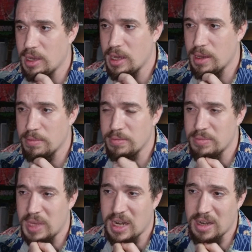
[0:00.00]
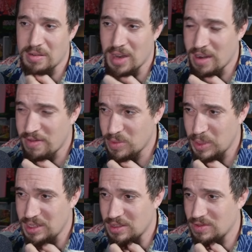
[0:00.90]
And none of his
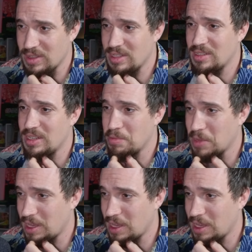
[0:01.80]
pieces really seem